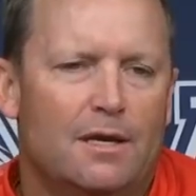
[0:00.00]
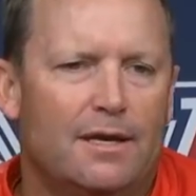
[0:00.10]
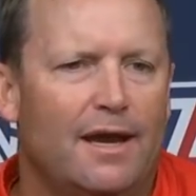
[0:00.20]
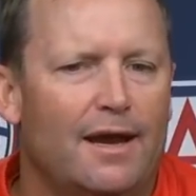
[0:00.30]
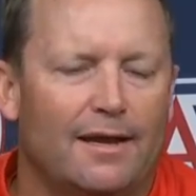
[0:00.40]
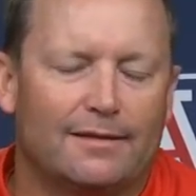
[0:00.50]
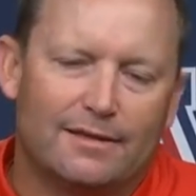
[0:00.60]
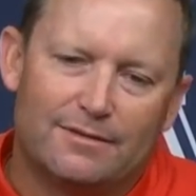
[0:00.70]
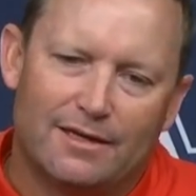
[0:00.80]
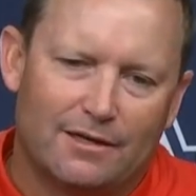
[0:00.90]
Yeah, I
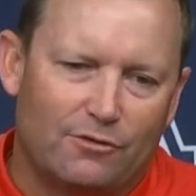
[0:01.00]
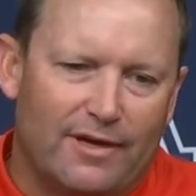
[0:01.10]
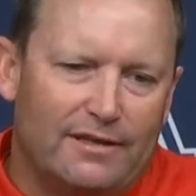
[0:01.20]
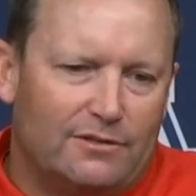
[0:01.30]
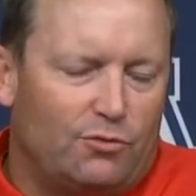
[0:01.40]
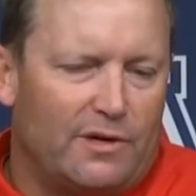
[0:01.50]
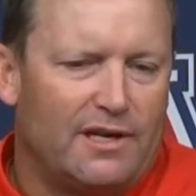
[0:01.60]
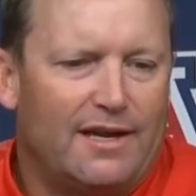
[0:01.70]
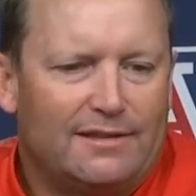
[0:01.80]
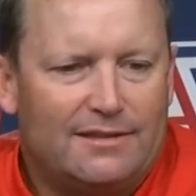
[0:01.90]
think we got a great
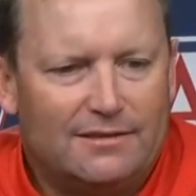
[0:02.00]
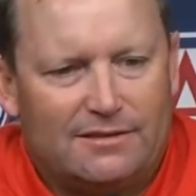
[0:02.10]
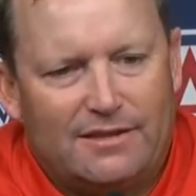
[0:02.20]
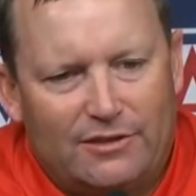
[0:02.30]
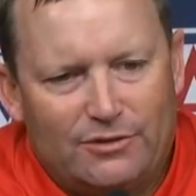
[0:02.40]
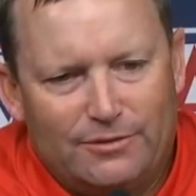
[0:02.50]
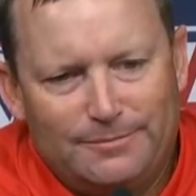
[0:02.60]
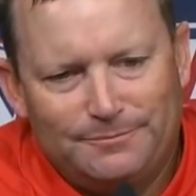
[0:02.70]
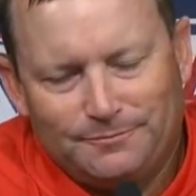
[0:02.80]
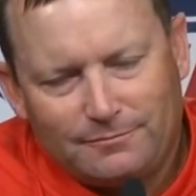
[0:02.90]
2019
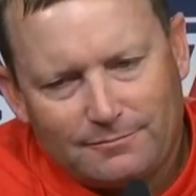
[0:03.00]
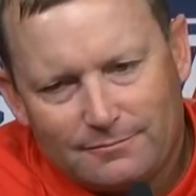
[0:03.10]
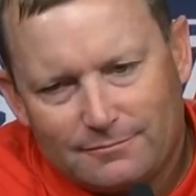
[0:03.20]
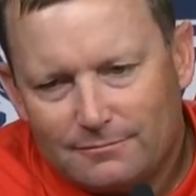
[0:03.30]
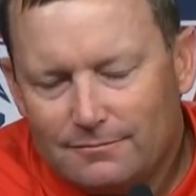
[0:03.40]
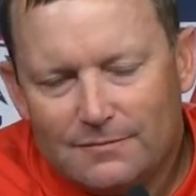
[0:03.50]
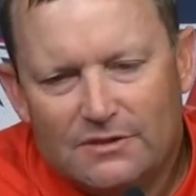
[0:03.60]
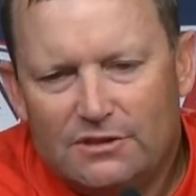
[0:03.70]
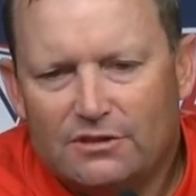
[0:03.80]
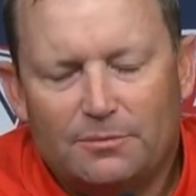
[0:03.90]
schedule.
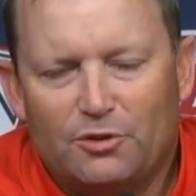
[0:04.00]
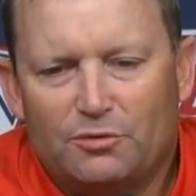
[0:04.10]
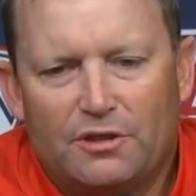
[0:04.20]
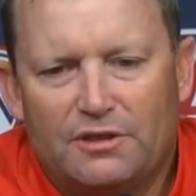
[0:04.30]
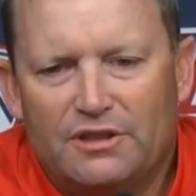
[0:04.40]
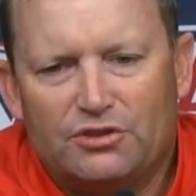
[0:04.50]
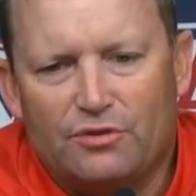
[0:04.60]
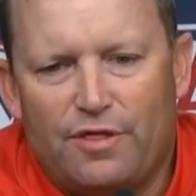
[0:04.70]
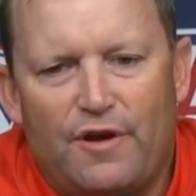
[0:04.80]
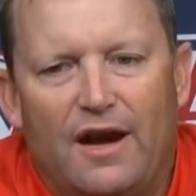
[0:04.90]
Just some uh,
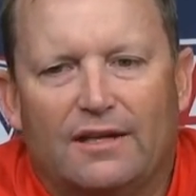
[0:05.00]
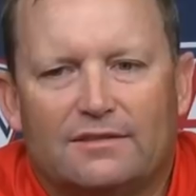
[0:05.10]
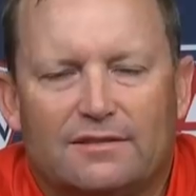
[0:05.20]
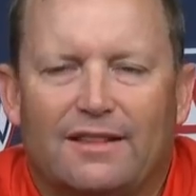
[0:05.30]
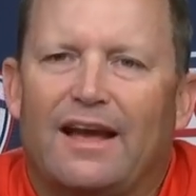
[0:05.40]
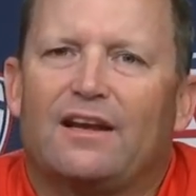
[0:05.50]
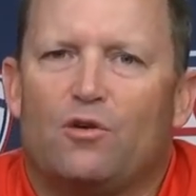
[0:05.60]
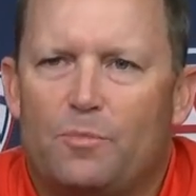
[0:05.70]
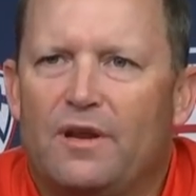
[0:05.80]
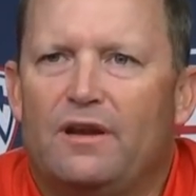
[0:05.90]
initial thoughts. I like
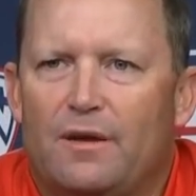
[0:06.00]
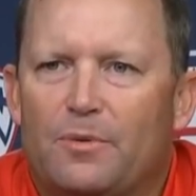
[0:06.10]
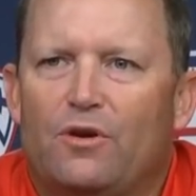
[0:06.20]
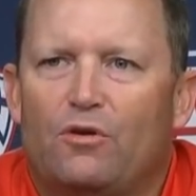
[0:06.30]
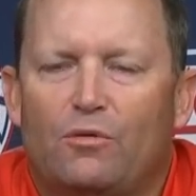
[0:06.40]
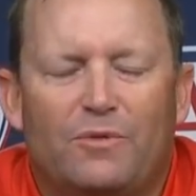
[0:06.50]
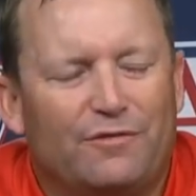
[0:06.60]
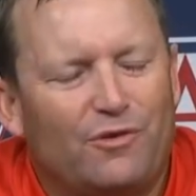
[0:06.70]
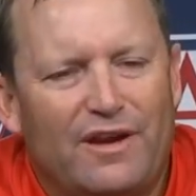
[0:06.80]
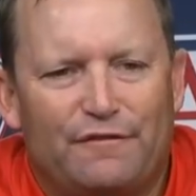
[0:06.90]
opening up at home. We
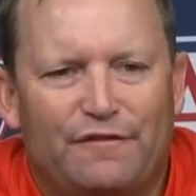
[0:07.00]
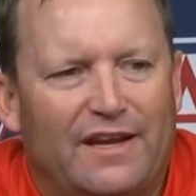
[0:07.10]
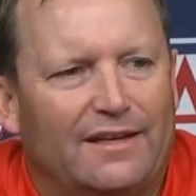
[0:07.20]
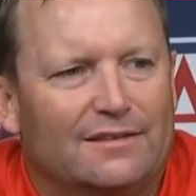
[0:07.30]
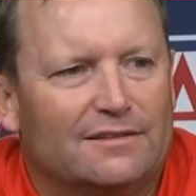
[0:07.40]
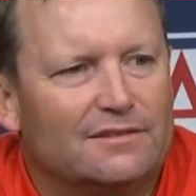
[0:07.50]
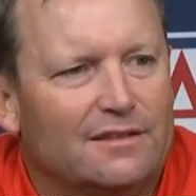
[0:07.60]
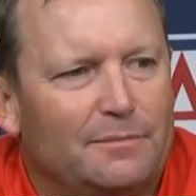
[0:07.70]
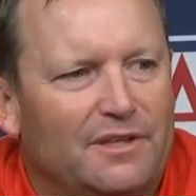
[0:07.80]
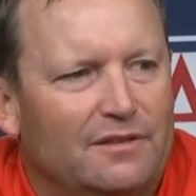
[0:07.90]
have great fans.
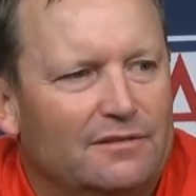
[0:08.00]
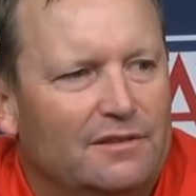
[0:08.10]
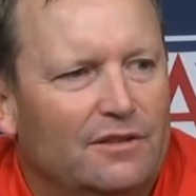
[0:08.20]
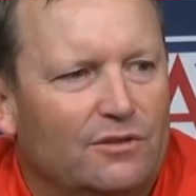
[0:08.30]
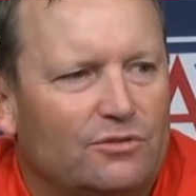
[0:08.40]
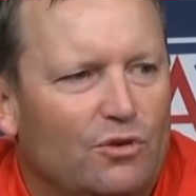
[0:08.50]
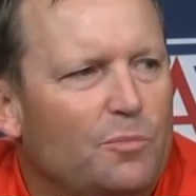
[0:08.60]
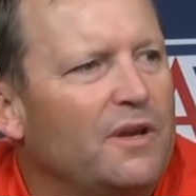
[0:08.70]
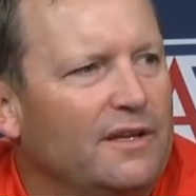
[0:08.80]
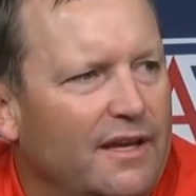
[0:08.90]
I mean, you know, so
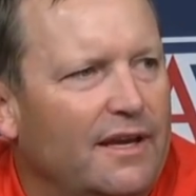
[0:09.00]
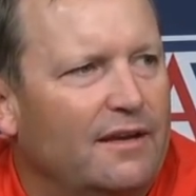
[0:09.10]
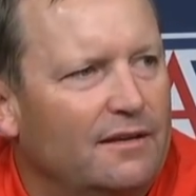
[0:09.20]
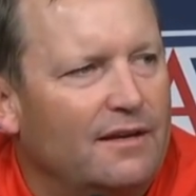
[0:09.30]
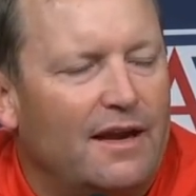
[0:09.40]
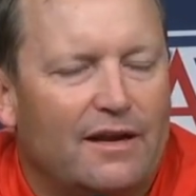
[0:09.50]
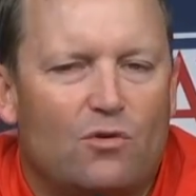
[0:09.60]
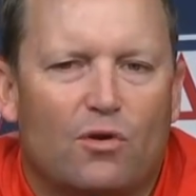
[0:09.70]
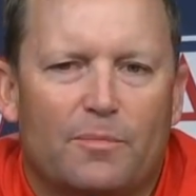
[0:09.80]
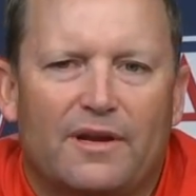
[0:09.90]
opening day at, at Hi
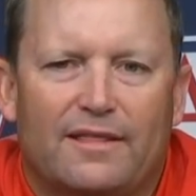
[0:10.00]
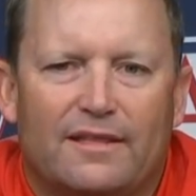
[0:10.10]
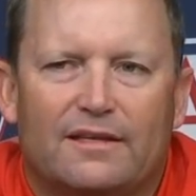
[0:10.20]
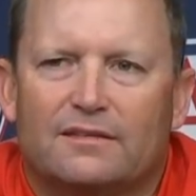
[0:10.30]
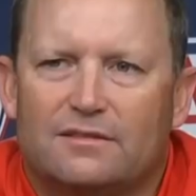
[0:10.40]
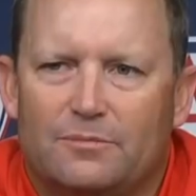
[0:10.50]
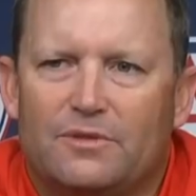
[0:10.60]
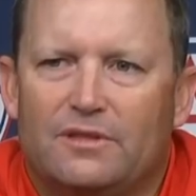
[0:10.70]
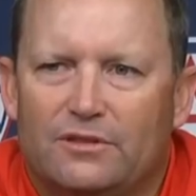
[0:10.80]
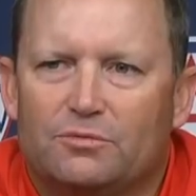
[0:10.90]
Corbett, I think, is
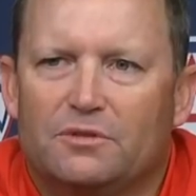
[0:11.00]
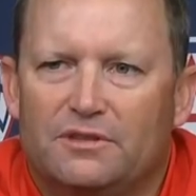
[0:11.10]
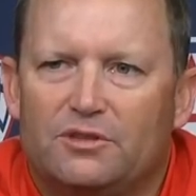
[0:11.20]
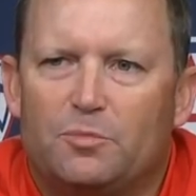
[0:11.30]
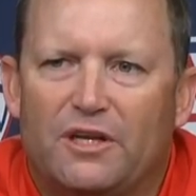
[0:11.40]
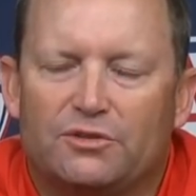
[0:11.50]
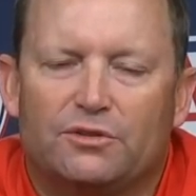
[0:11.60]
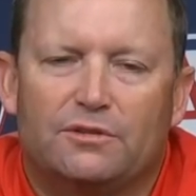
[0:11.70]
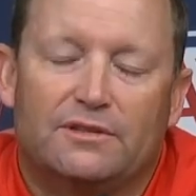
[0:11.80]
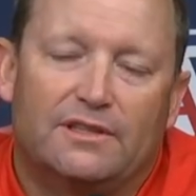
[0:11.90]
something that's really
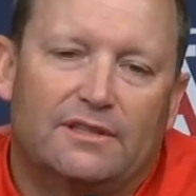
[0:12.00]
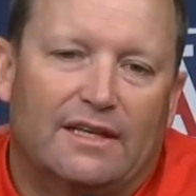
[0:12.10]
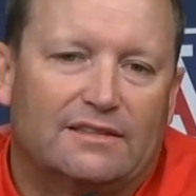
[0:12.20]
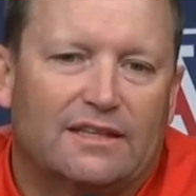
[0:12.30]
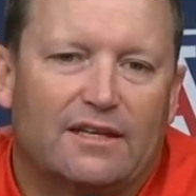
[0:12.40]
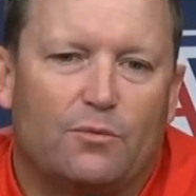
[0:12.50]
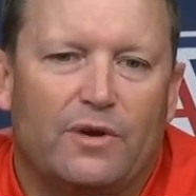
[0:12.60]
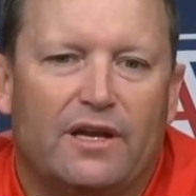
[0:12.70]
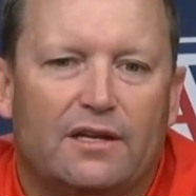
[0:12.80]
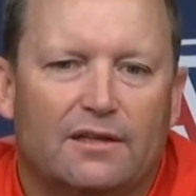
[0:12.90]
special. And then that second
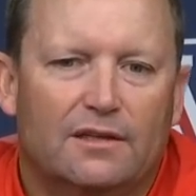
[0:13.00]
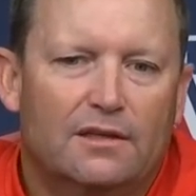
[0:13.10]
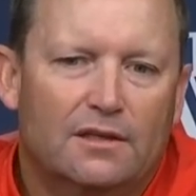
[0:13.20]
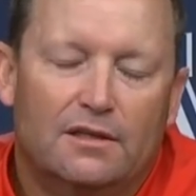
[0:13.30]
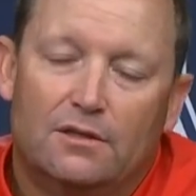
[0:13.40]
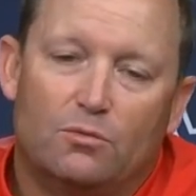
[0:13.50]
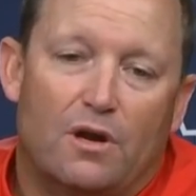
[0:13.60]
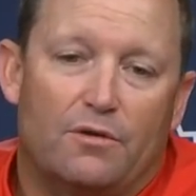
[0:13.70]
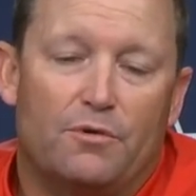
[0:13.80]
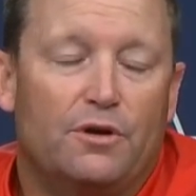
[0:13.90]
week, we're
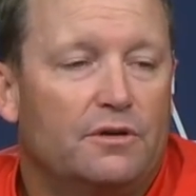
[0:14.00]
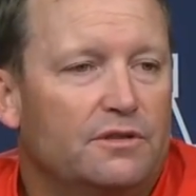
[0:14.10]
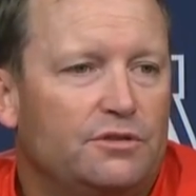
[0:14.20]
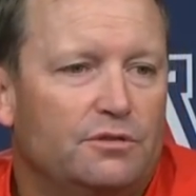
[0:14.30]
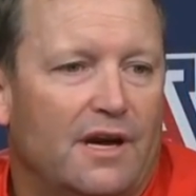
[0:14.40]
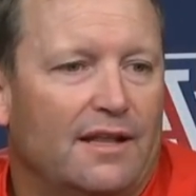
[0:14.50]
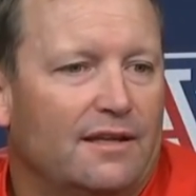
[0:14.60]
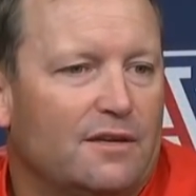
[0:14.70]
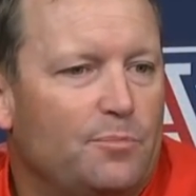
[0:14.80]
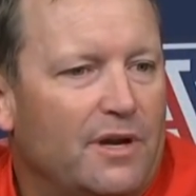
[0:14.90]
on the road in two
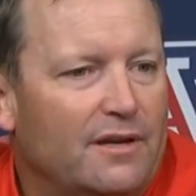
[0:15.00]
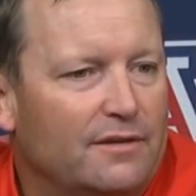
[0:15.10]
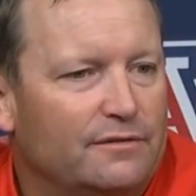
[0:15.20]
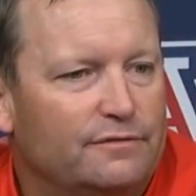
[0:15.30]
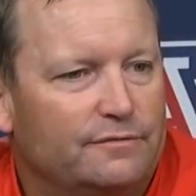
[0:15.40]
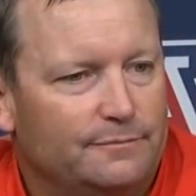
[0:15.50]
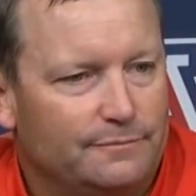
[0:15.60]
highly competitive